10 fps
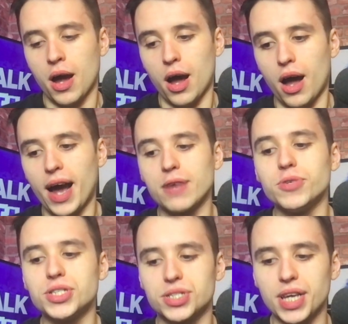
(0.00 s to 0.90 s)
I
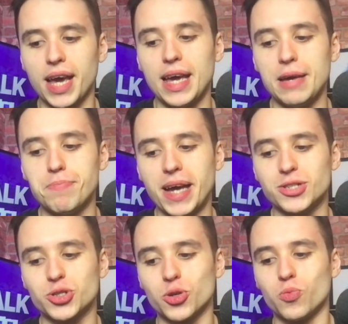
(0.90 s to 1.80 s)
would say,
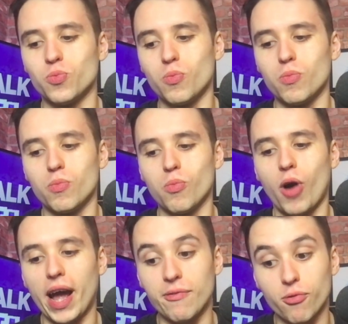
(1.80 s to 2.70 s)
based on what
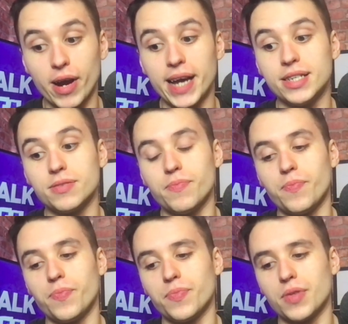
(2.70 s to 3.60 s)
I've read,
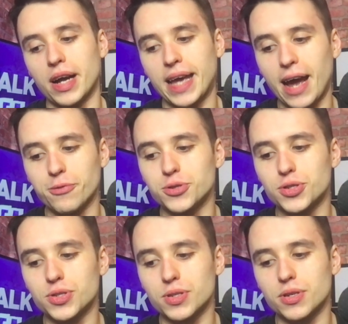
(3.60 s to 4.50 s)

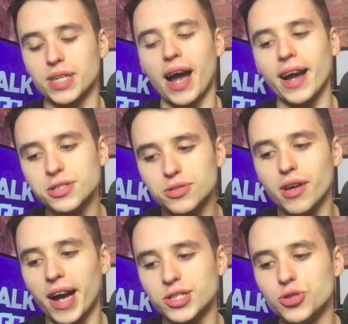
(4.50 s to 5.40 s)
accounts, because
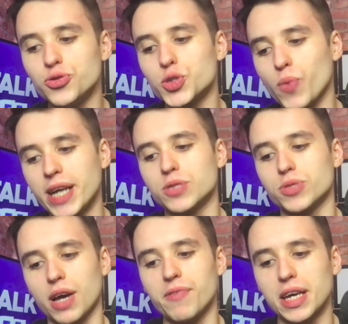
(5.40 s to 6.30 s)
I do sway towards,
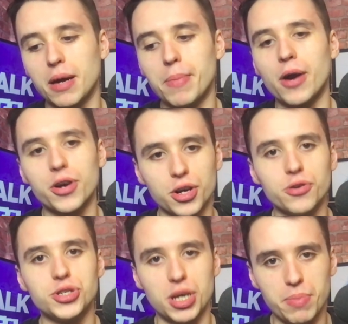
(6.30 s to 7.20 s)
I think American
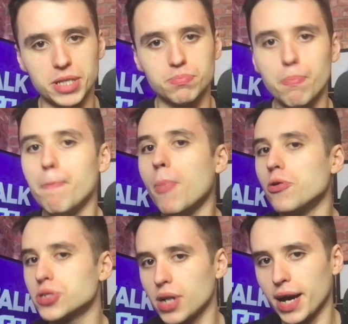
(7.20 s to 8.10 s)
ownership is
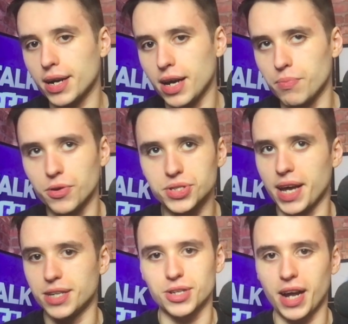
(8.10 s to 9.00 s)
most likely. I'm not
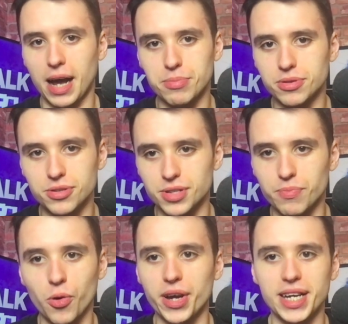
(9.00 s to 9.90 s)
saying it's going to happen because I'm
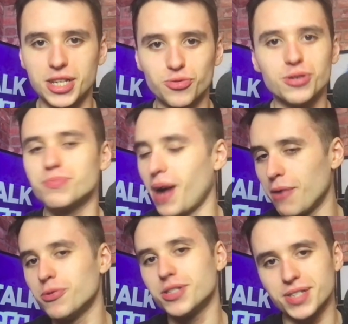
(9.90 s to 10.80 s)
not in these rooms, but I
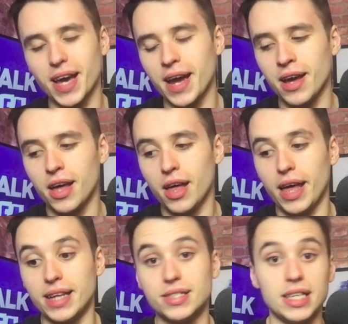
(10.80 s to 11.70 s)
would say
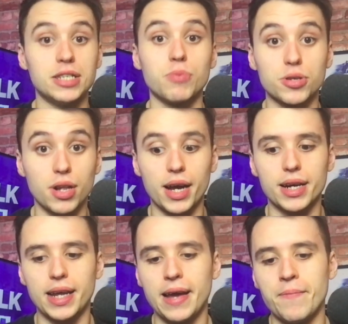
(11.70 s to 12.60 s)
it seems most
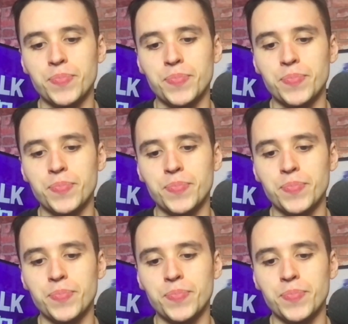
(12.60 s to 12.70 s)
likely.